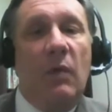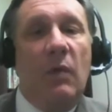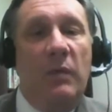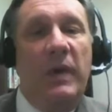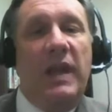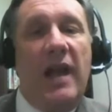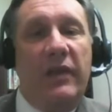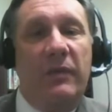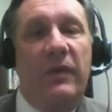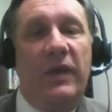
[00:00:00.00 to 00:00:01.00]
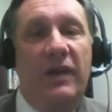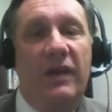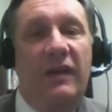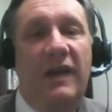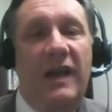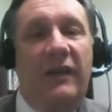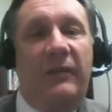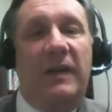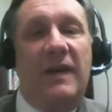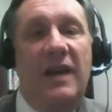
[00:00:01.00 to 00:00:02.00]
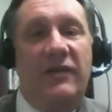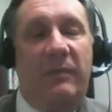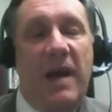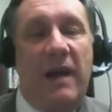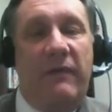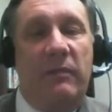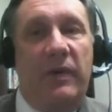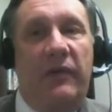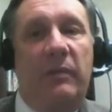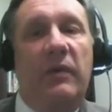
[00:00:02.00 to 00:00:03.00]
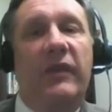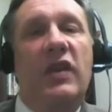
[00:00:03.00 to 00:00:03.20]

when we got the expectations back from principals,